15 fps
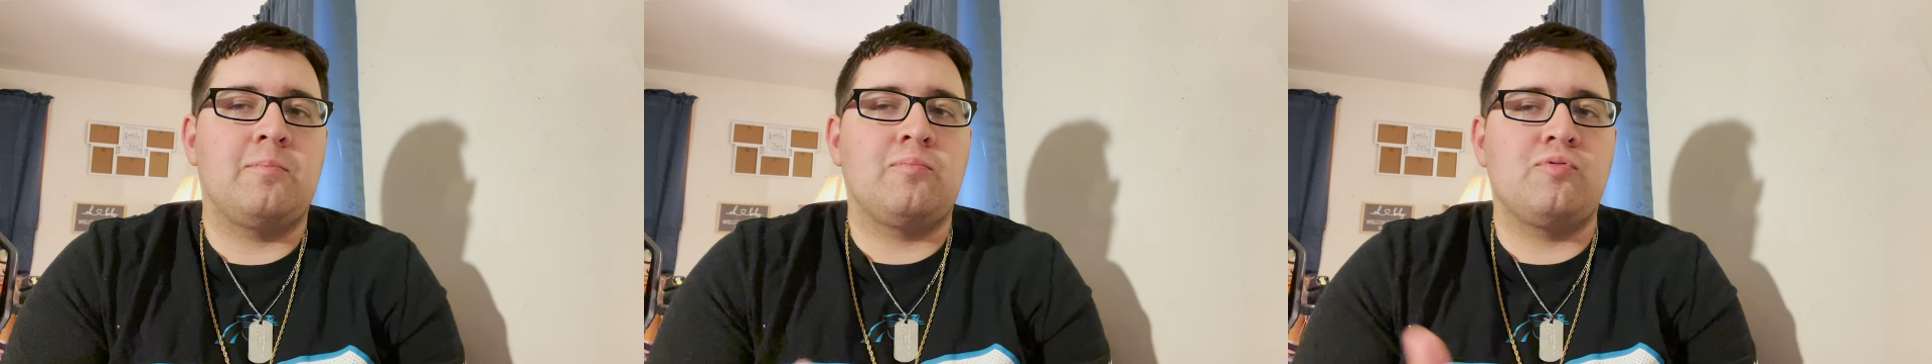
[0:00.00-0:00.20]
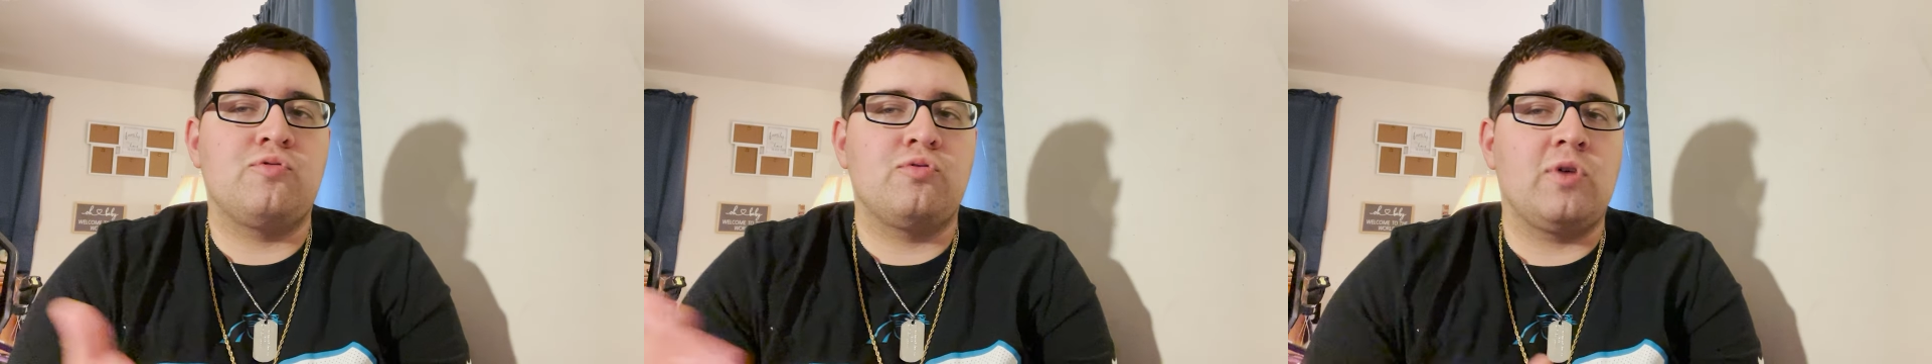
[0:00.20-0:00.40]

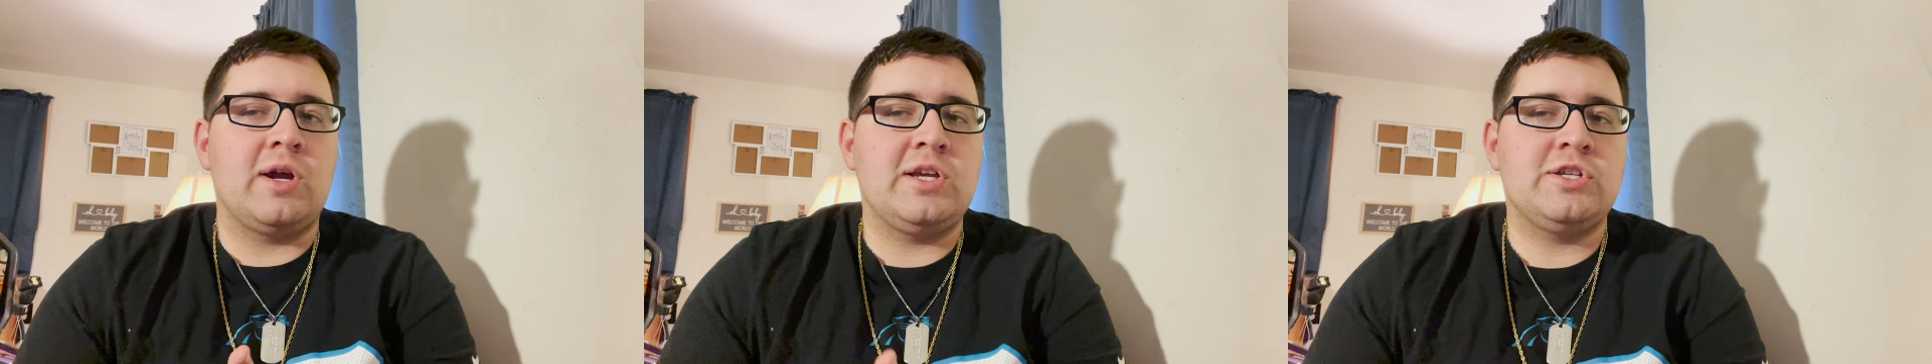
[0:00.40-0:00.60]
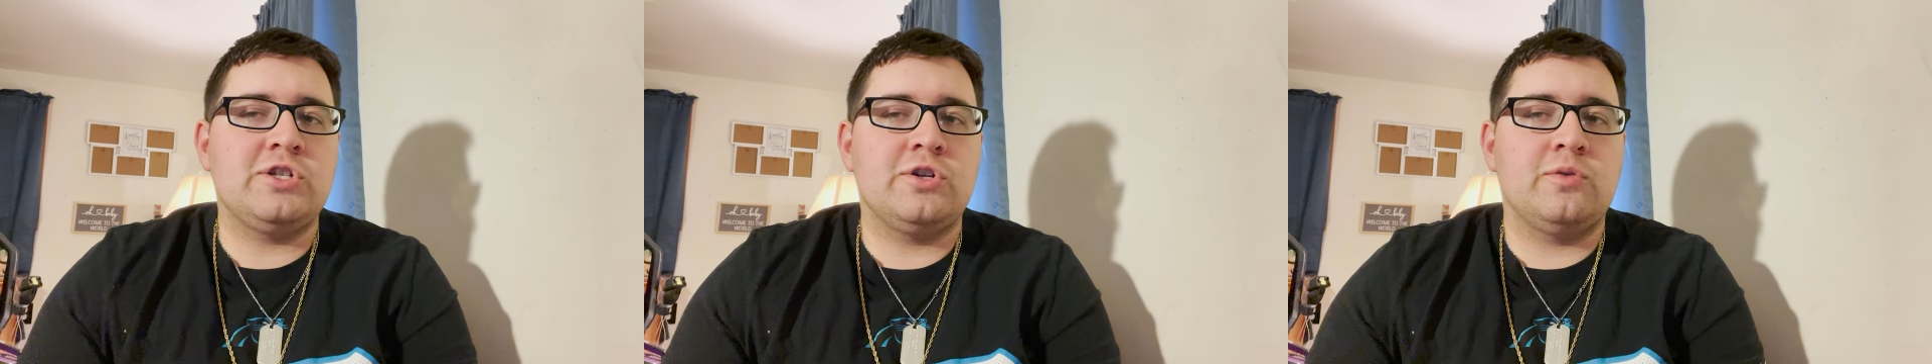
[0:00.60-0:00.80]

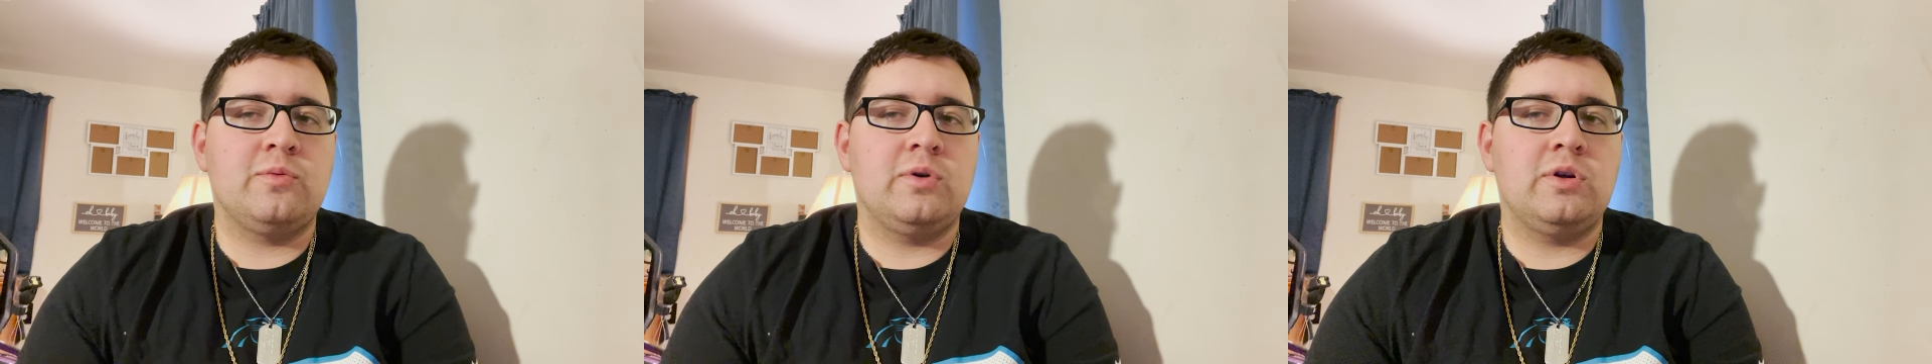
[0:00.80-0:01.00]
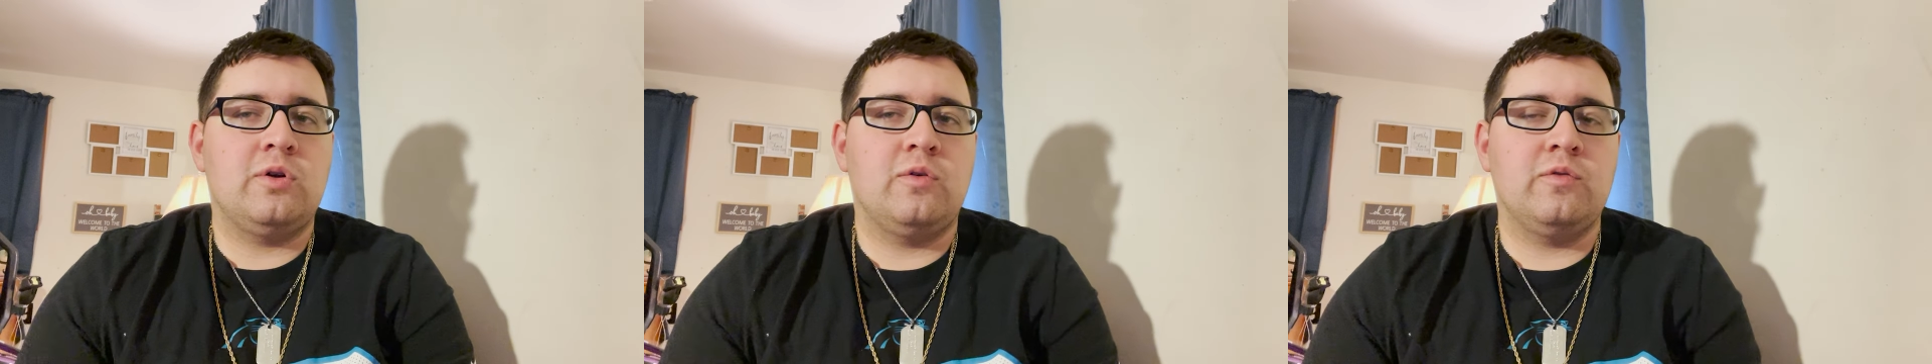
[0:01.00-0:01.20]
pricier
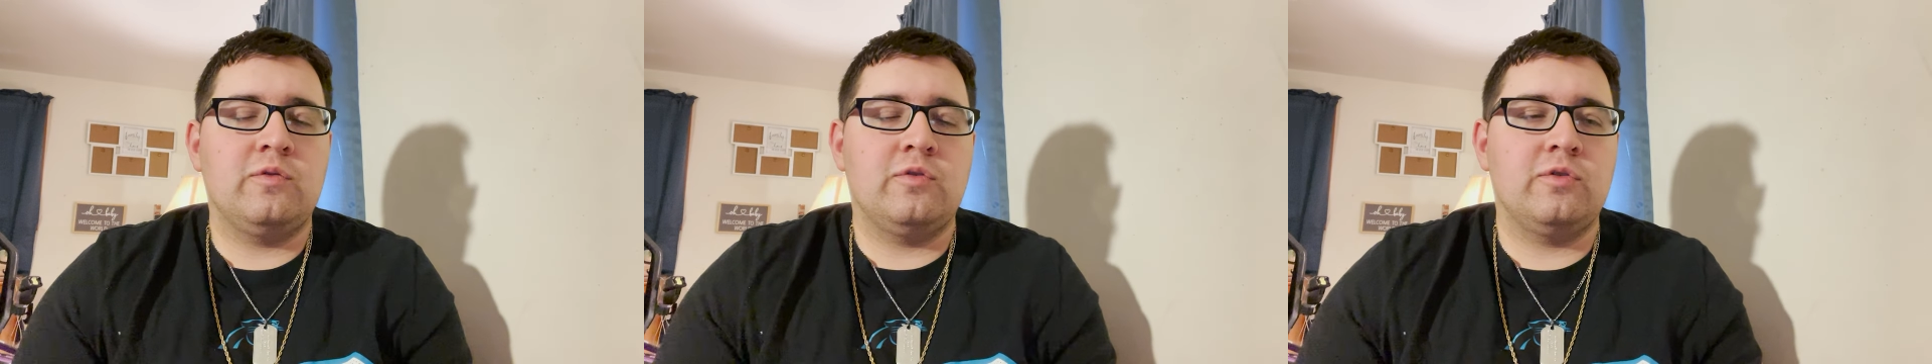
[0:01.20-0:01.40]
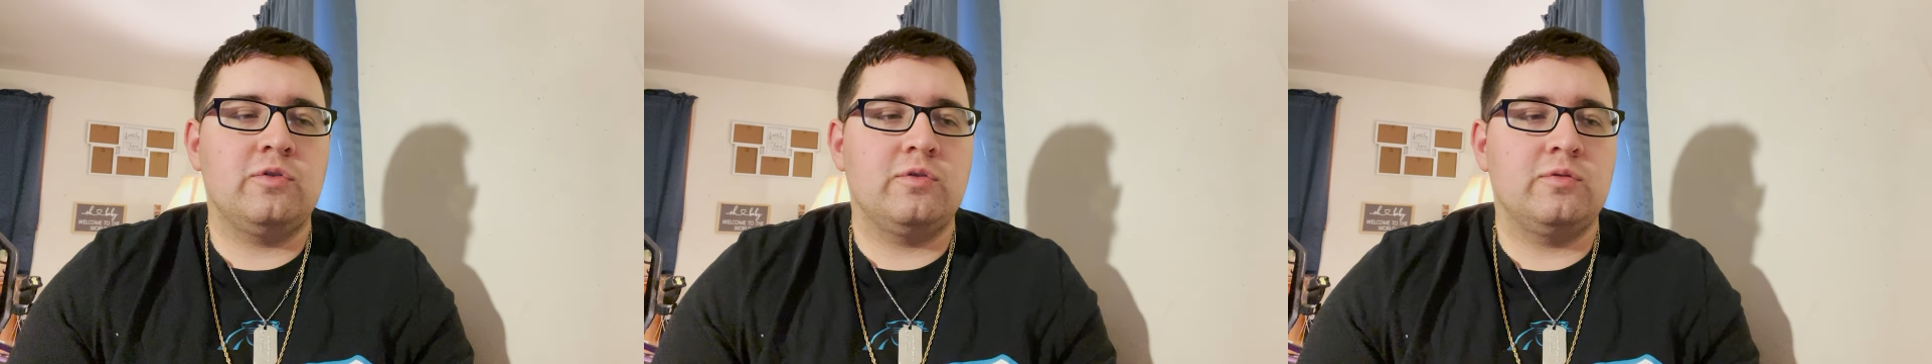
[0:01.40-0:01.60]
one
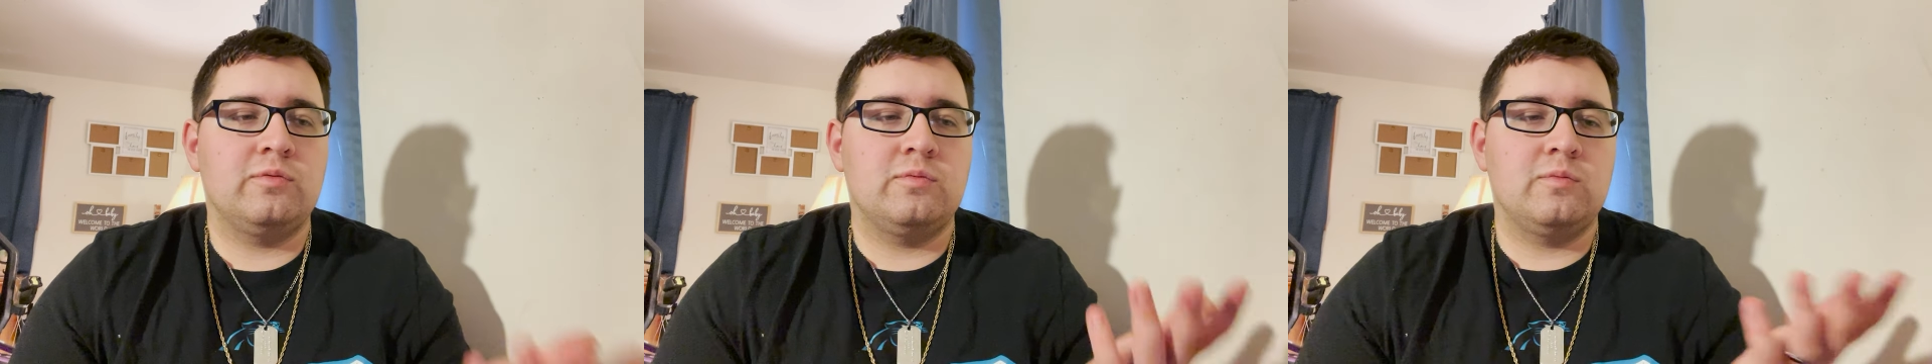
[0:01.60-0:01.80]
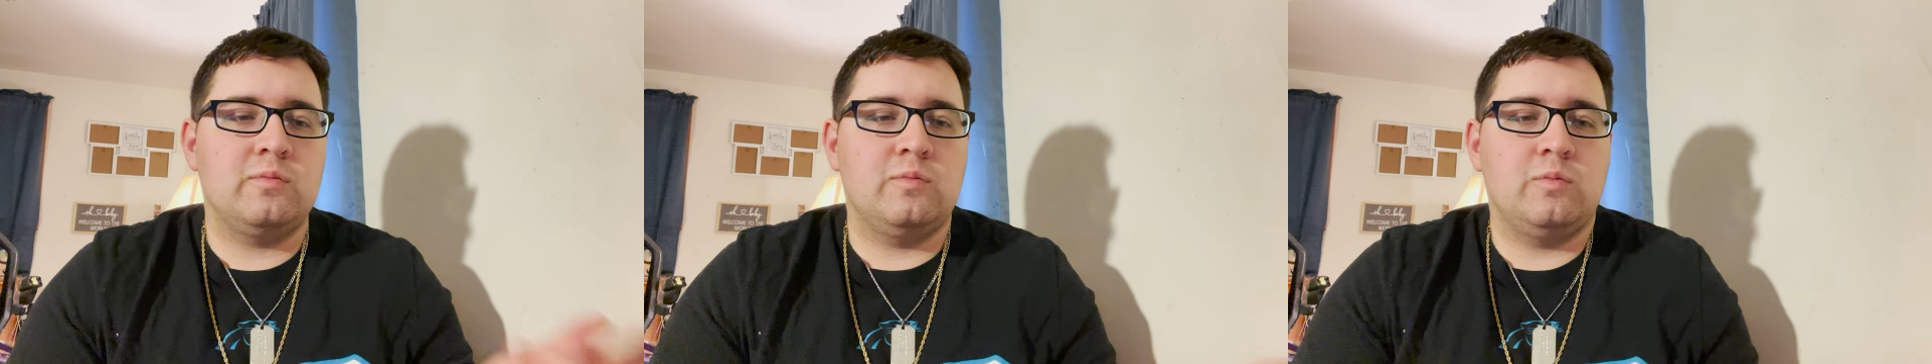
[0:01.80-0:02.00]
over
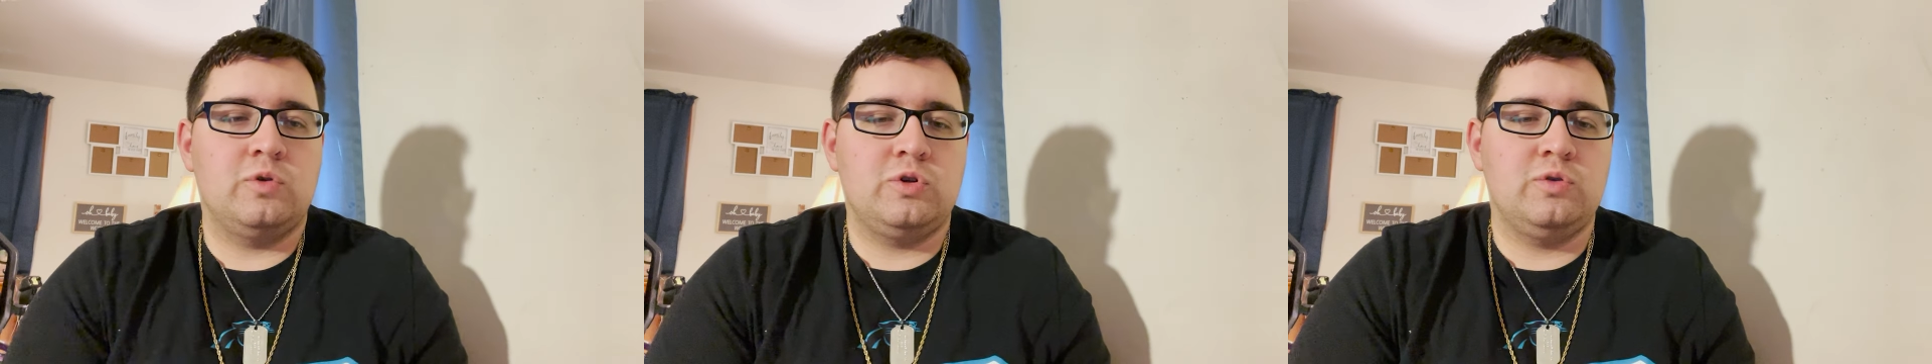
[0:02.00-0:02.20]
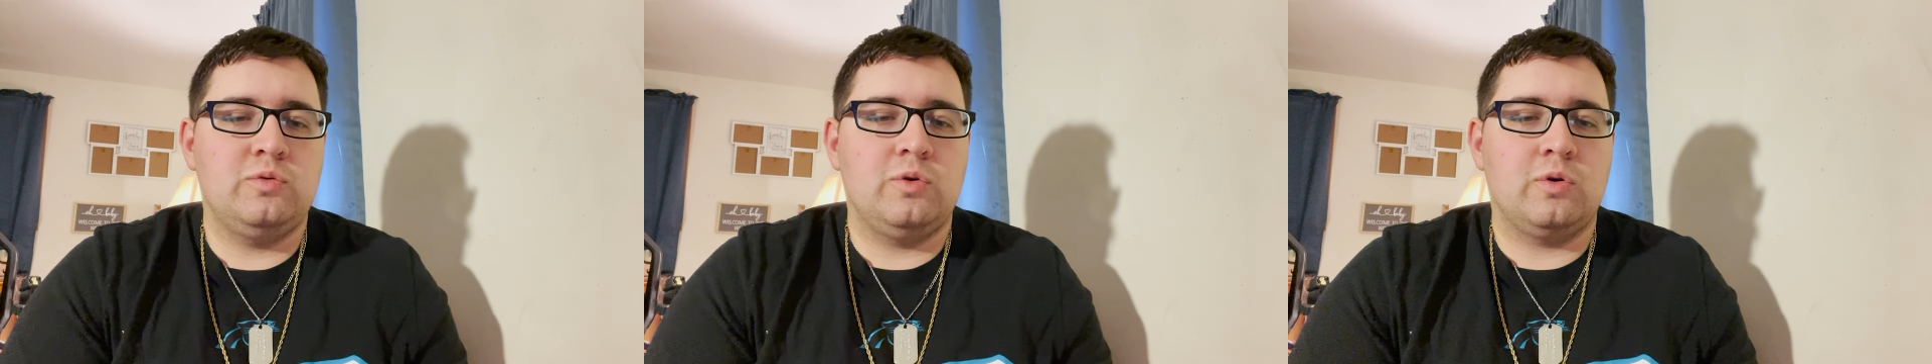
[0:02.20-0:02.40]

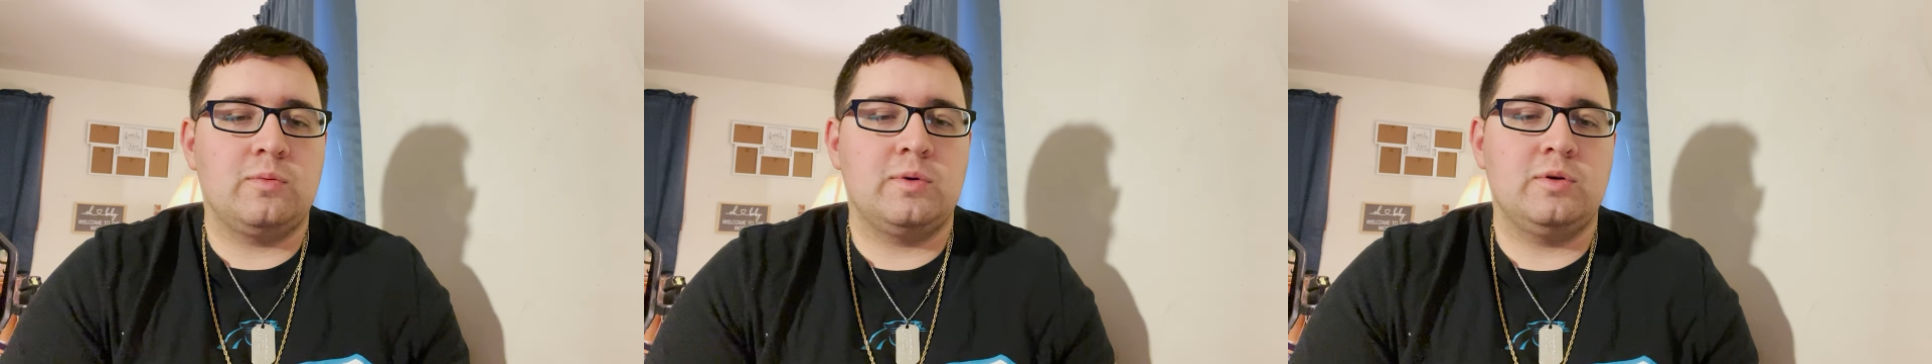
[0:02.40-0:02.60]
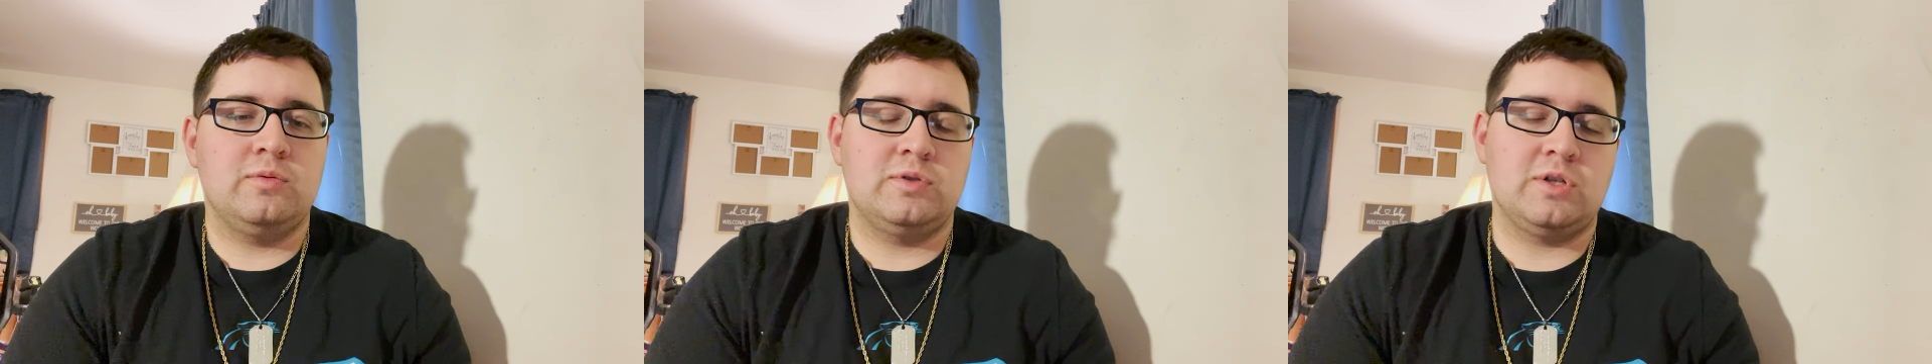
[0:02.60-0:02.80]
what you normally do.